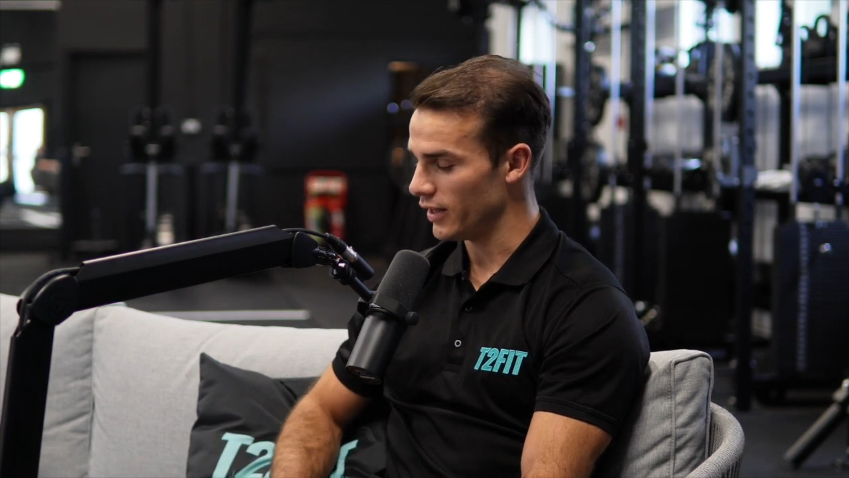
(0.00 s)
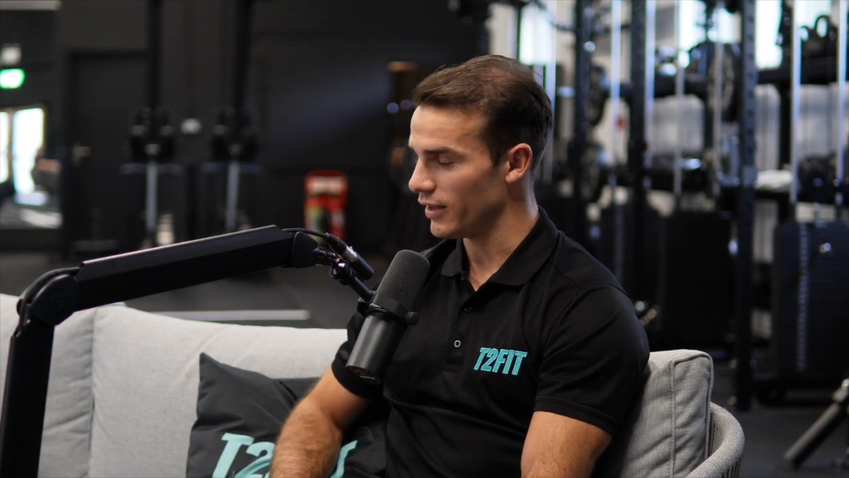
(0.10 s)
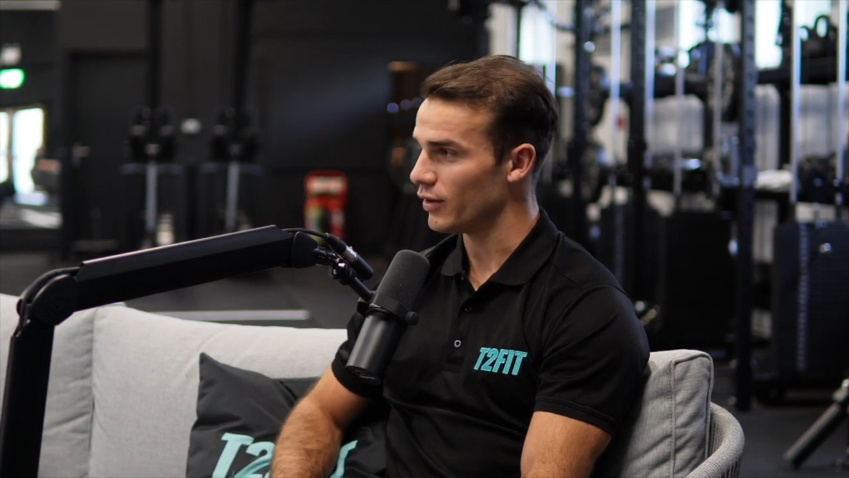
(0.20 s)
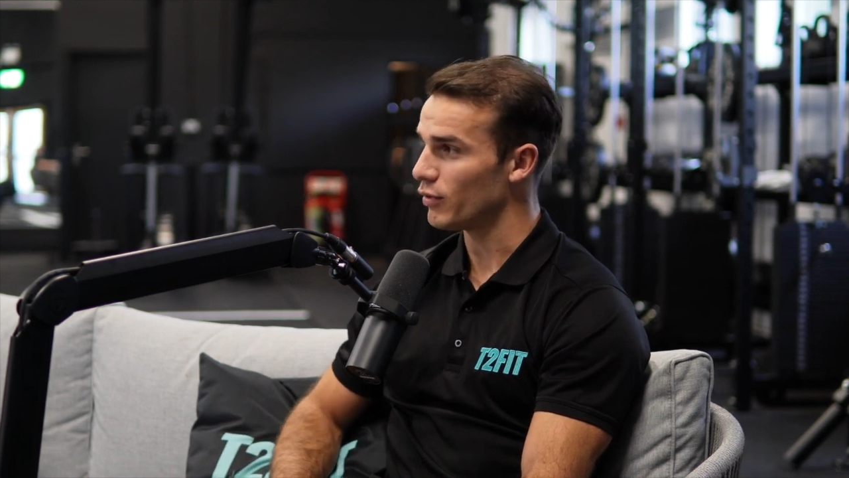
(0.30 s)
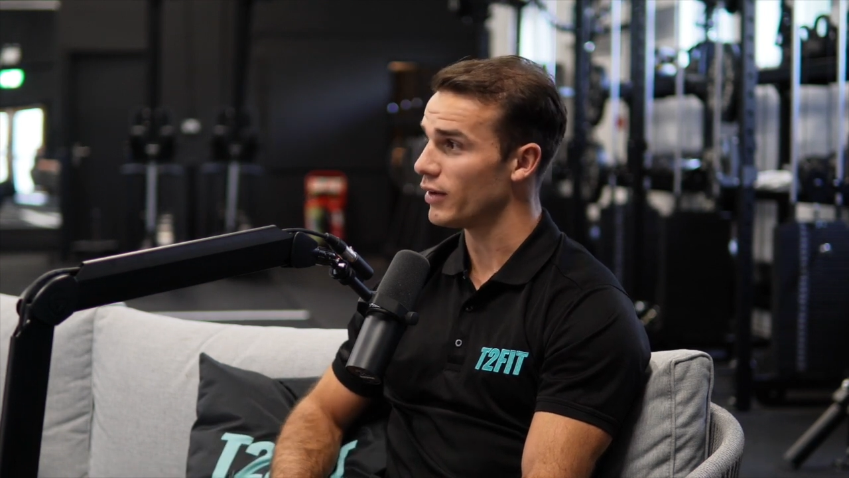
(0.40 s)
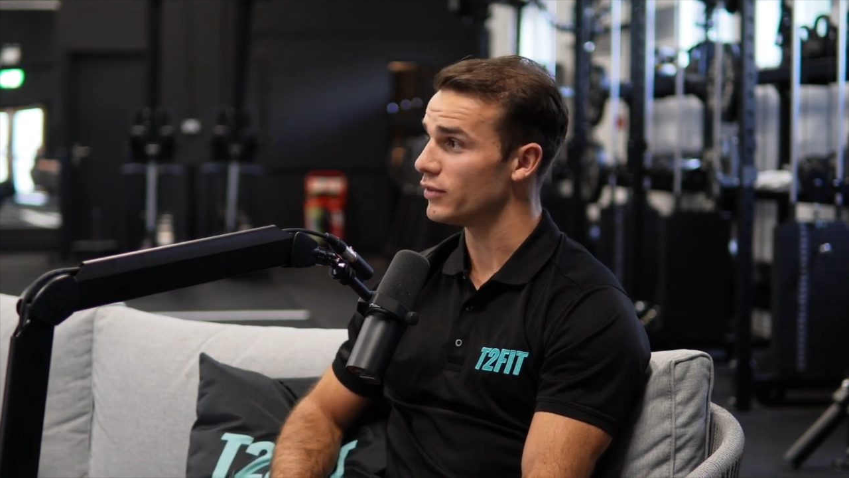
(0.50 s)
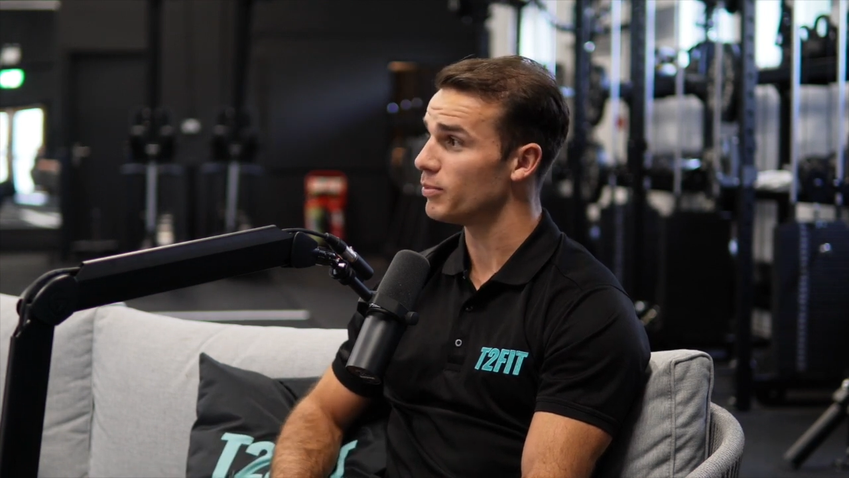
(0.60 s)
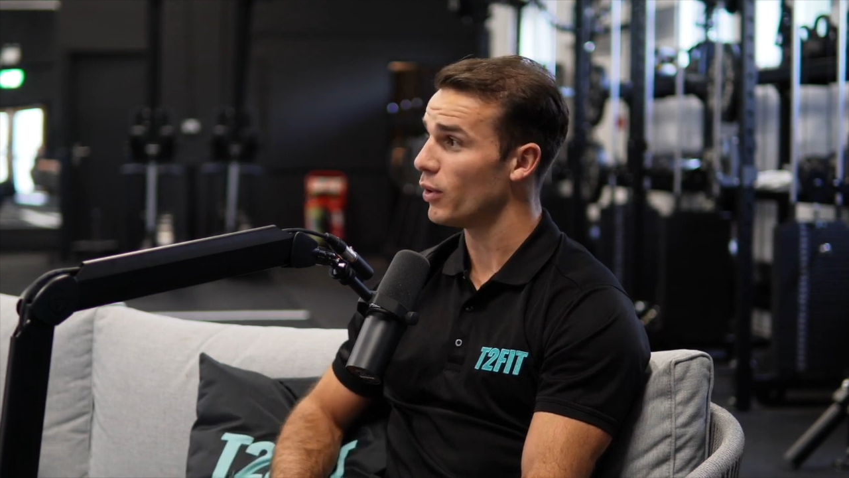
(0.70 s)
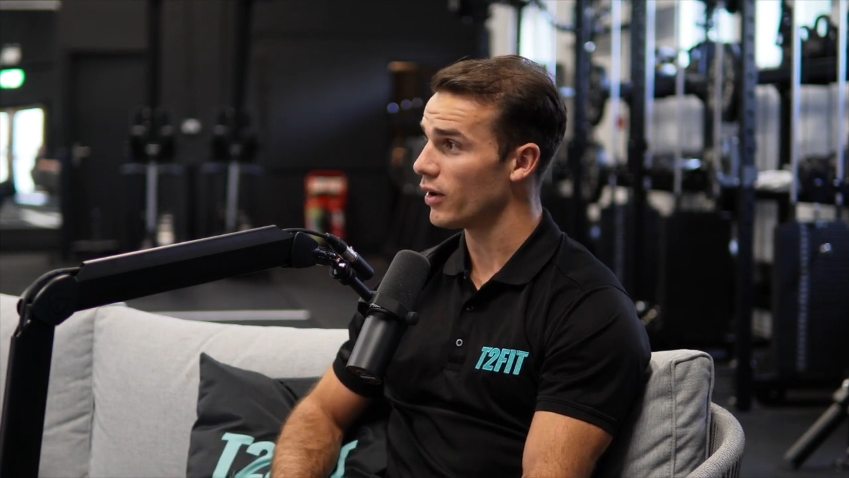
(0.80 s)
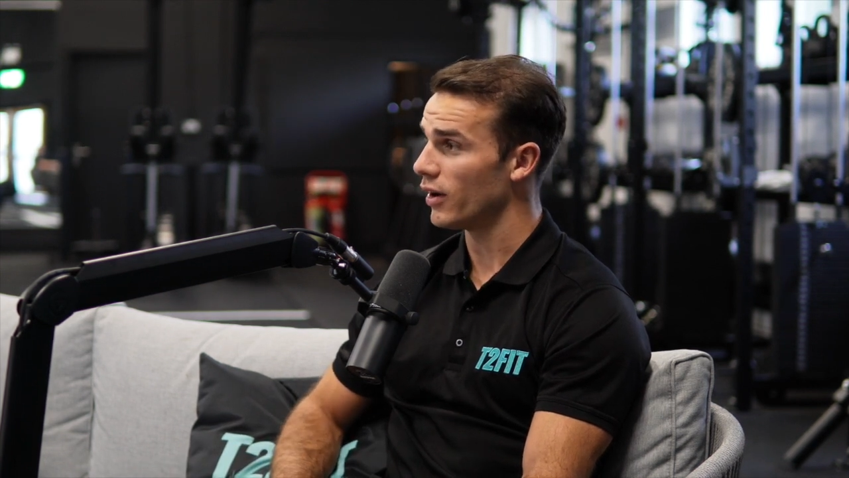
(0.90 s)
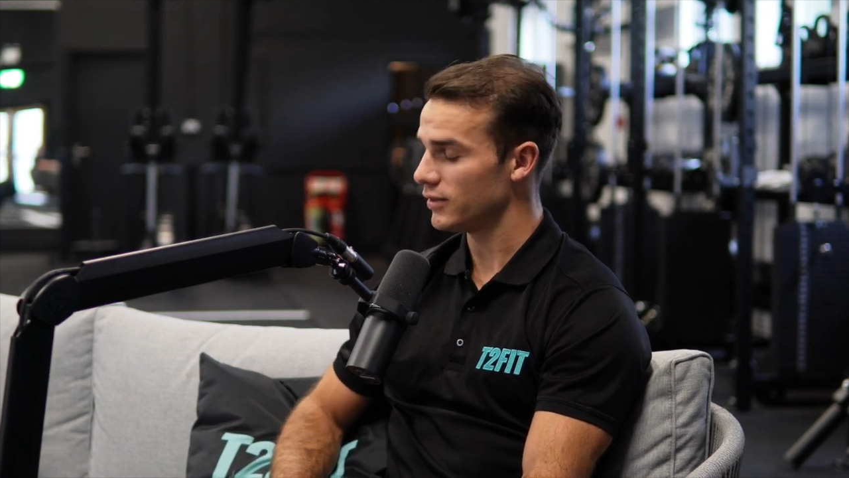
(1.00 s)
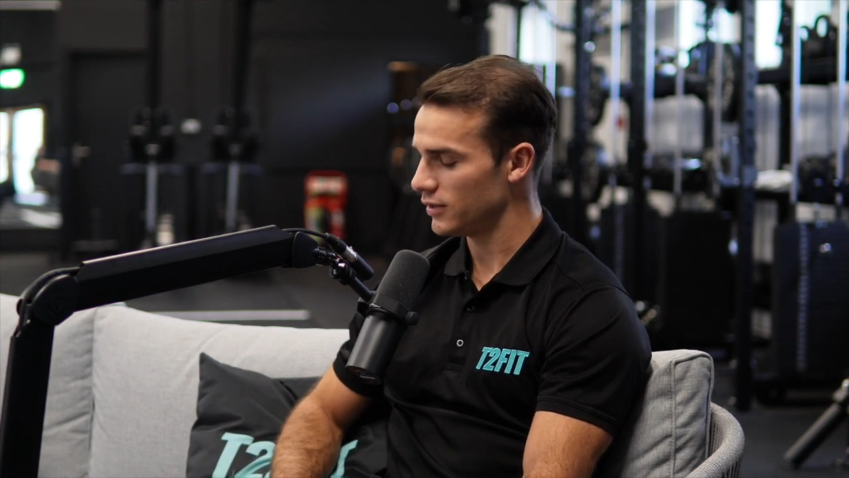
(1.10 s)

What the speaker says: here around podcasts.